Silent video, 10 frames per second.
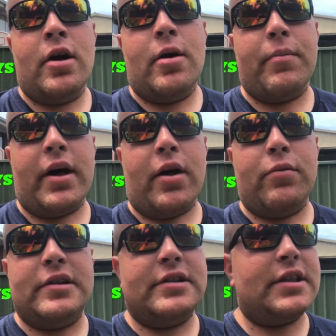But I
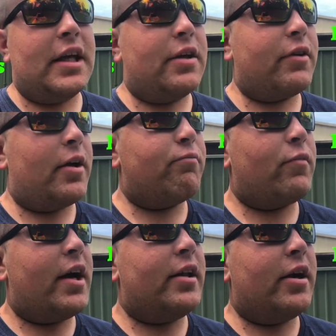would think
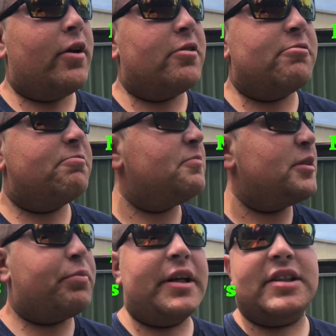right now
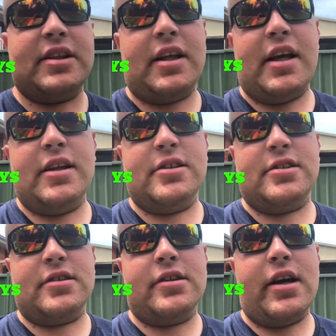it's pretty sunny and
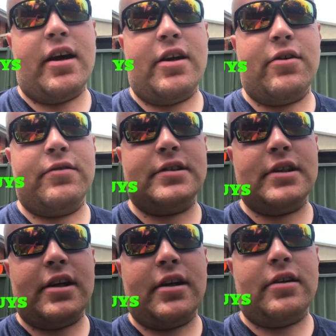it's cloudy,
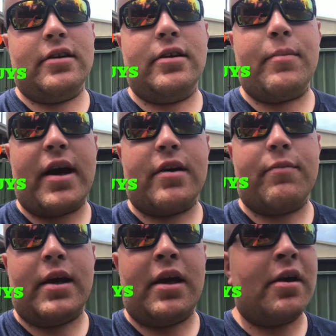obviously, in the back of
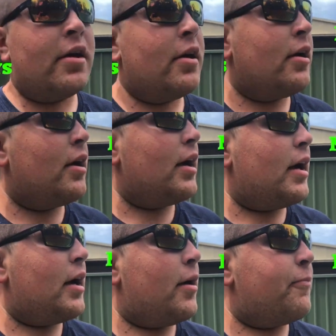me.
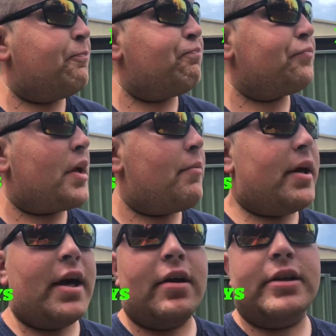But
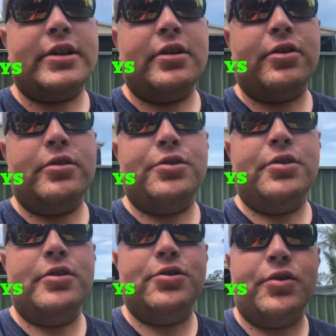yeah, let's
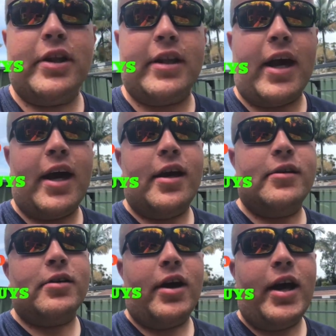enjoy the day.
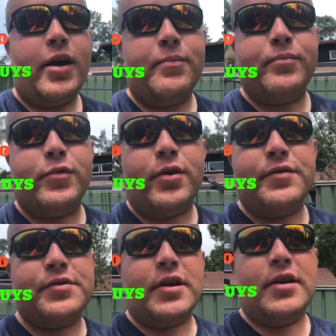And I am
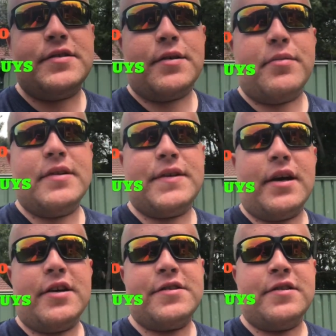obviously in someone's
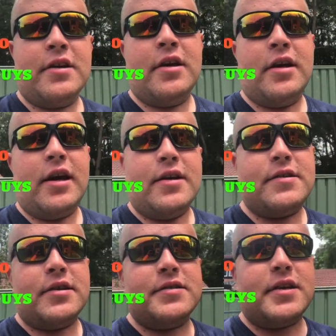house. As
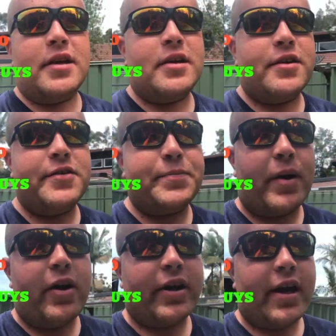you can see, there's
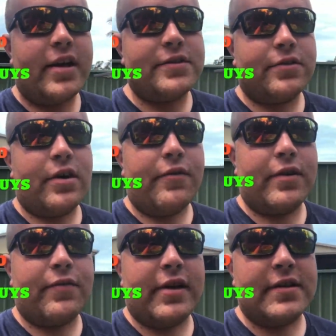barricades all over the
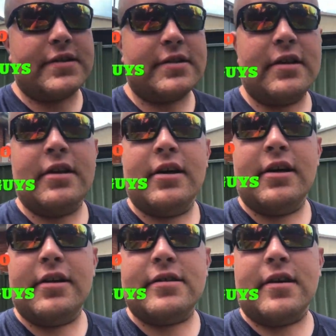fence
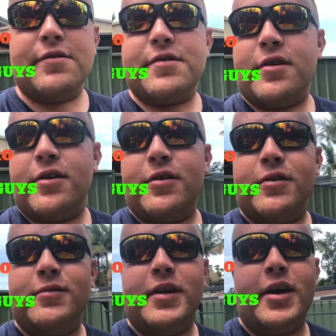and stuff. So
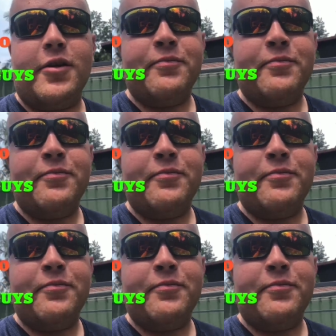yeah,